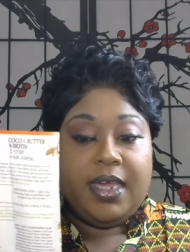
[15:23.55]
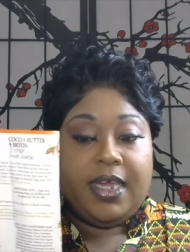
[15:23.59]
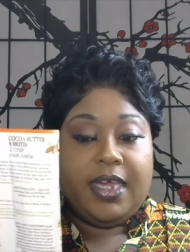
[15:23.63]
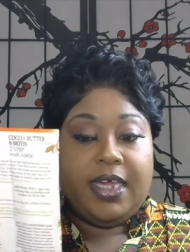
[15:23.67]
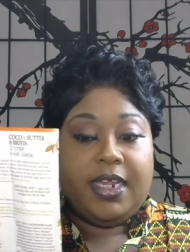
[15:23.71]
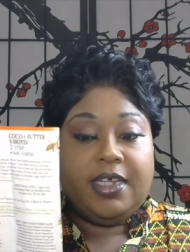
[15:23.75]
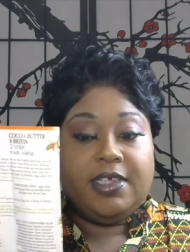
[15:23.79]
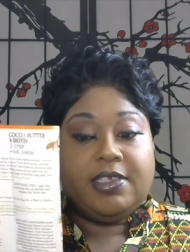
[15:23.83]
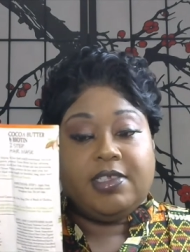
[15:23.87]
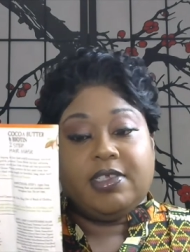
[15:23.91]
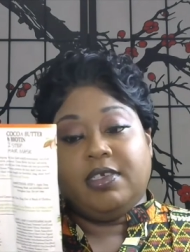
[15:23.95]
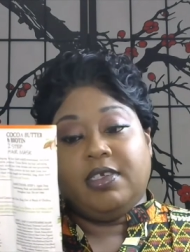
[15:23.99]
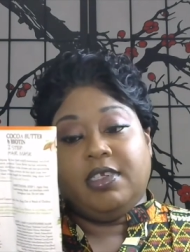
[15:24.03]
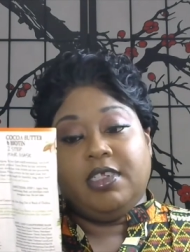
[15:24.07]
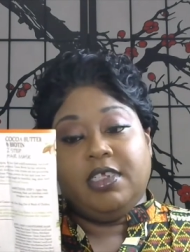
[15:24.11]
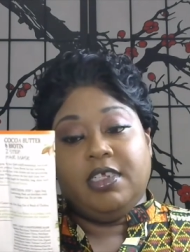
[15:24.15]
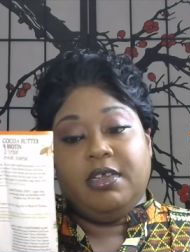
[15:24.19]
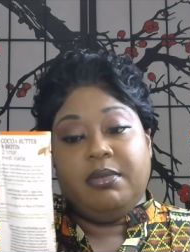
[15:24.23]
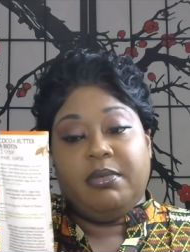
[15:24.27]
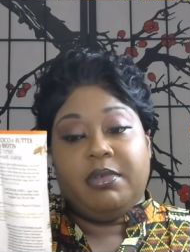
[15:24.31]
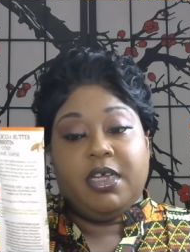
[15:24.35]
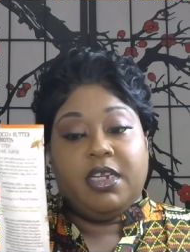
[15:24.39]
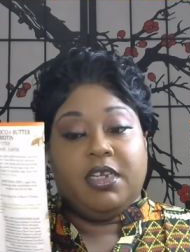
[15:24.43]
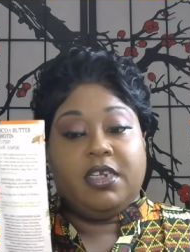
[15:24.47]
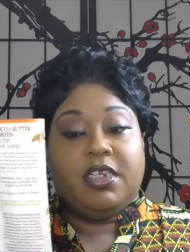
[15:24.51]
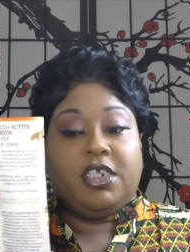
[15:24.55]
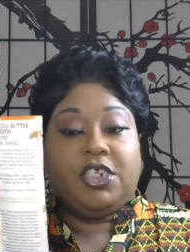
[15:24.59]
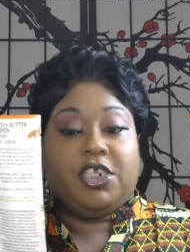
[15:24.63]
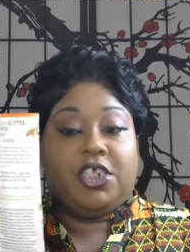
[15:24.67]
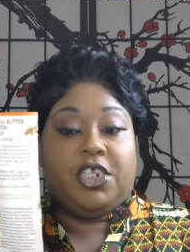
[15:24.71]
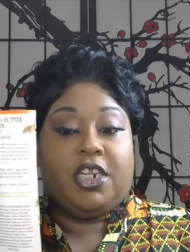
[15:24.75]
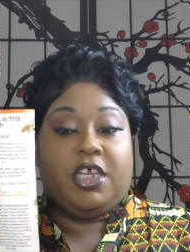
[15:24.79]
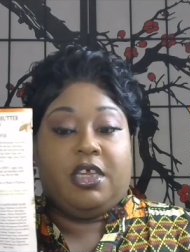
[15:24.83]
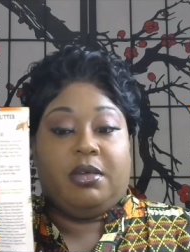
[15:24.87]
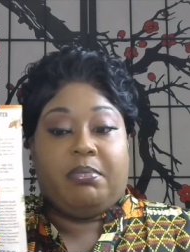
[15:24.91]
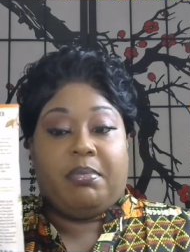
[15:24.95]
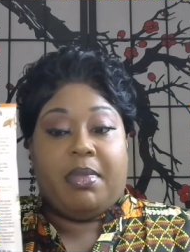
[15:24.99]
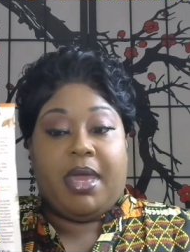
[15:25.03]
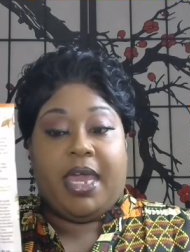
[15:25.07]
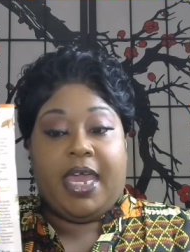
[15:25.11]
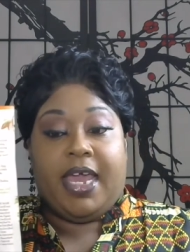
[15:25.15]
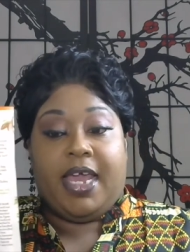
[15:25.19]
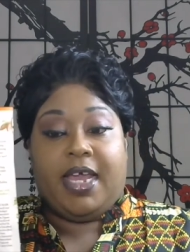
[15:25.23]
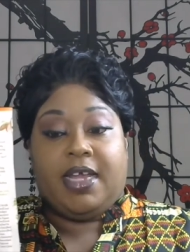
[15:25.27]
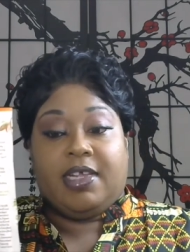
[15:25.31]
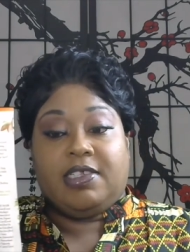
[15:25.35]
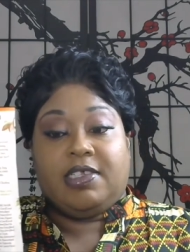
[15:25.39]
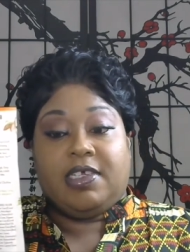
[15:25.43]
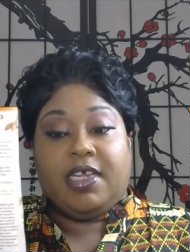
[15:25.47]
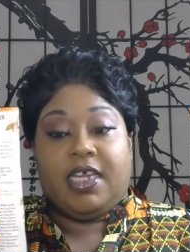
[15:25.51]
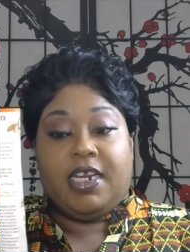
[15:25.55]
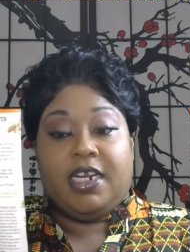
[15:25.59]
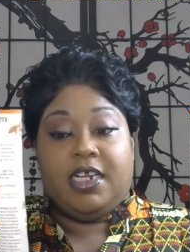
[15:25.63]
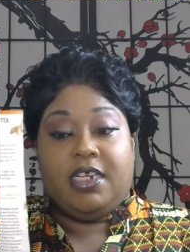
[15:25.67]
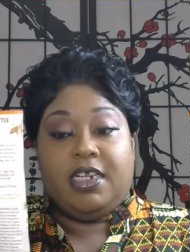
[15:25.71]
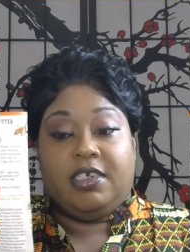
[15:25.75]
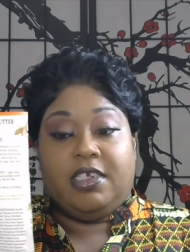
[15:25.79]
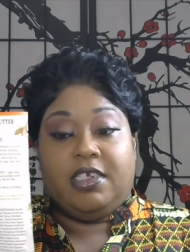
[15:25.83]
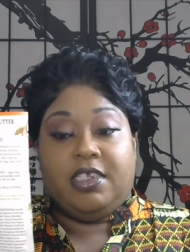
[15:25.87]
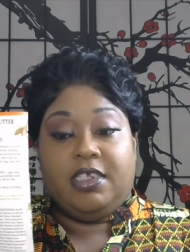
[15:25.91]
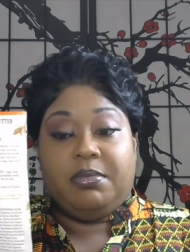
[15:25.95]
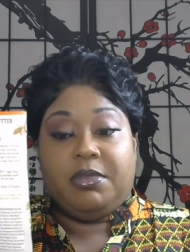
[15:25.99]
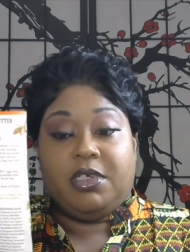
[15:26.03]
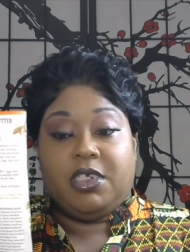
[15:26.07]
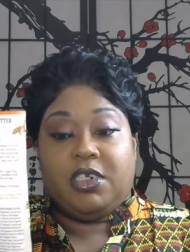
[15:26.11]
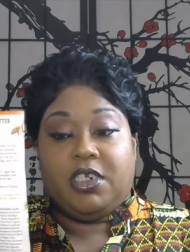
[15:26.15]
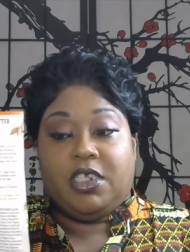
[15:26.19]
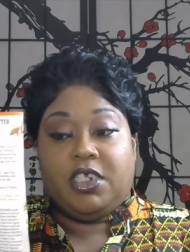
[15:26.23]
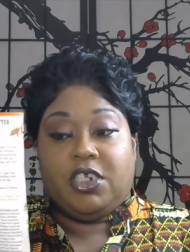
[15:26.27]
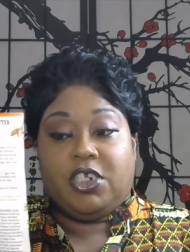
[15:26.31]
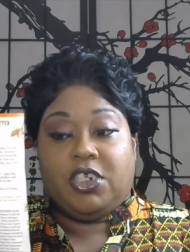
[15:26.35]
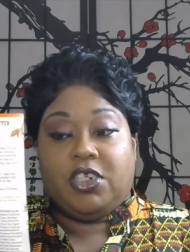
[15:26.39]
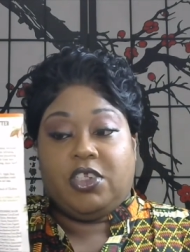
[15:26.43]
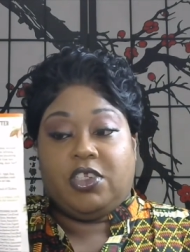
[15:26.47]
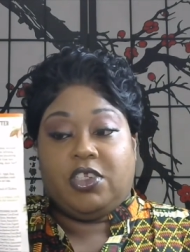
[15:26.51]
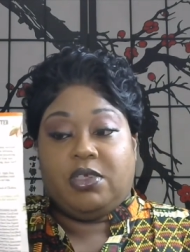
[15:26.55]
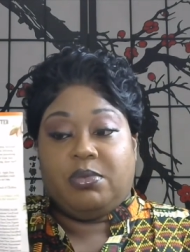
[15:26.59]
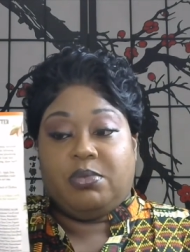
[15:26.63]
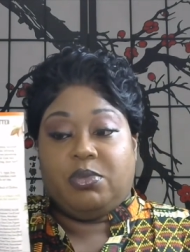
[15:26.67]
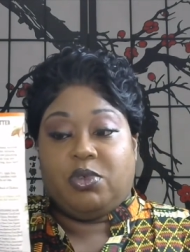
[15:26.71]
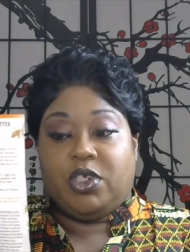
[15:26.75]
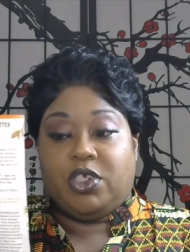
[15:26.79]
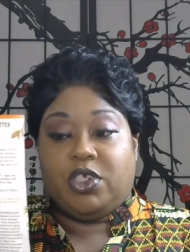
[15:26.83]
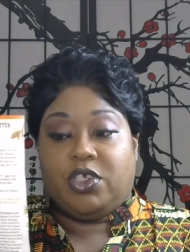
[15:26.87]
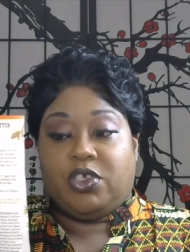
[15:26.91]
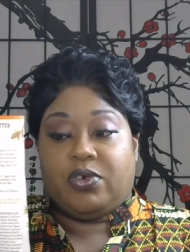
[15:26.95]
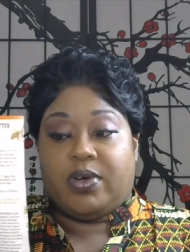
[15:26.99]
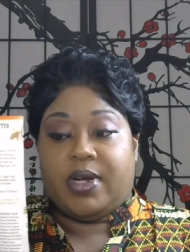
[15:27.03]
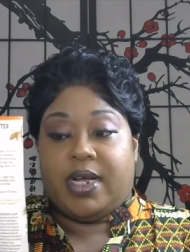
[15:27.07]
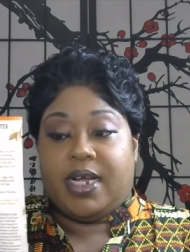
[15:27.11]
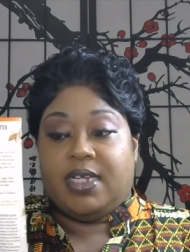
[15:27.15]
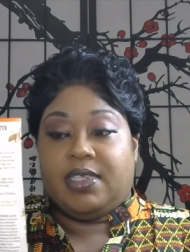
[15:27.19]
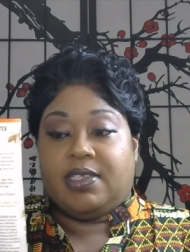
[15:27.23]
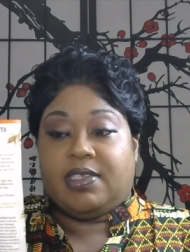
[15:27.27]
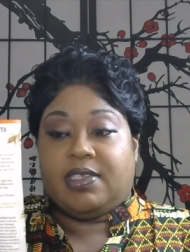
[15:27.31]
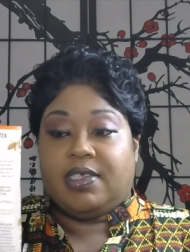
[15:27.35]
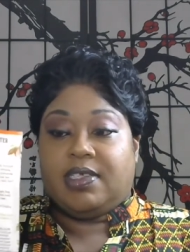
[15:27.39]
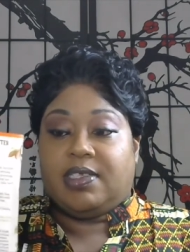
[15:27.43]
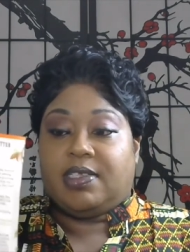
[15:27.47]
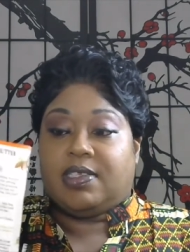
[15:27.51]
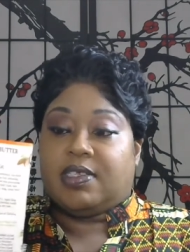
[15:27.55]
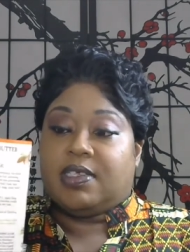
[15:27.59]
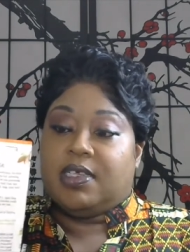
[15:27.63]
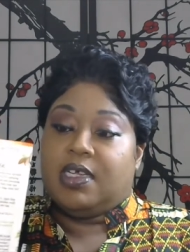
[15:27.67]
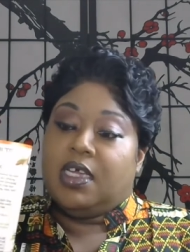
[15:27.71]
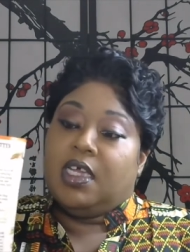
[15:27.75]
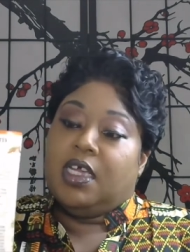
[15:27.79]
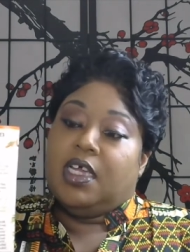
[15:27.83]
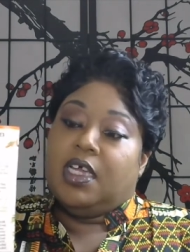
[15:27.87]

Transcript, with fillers: It is a deep conditioning mask, and it deep conditions and moisturizes.